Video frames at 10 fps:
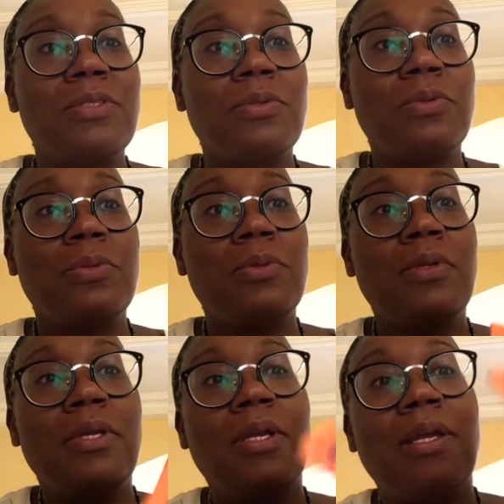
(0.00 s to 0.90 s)
school,
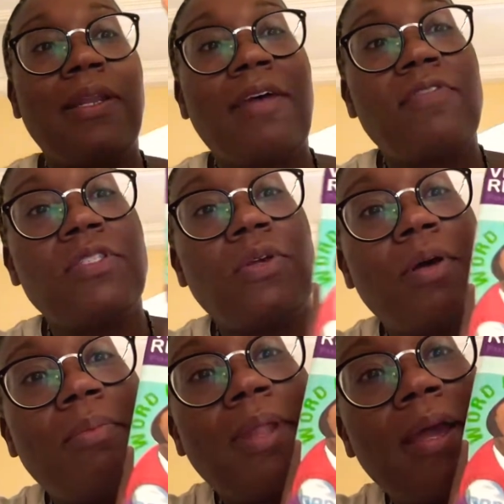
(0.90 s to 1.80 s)
never saw
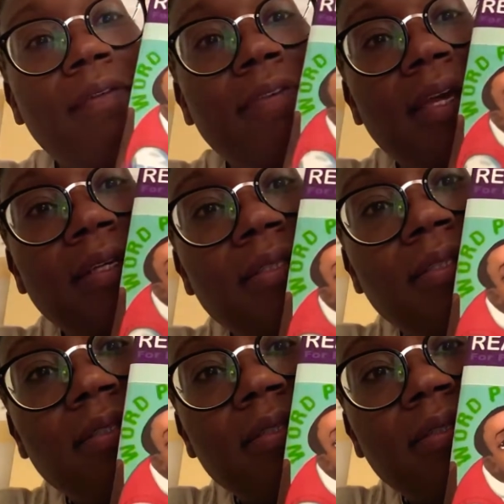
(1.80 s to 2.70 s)
a black face.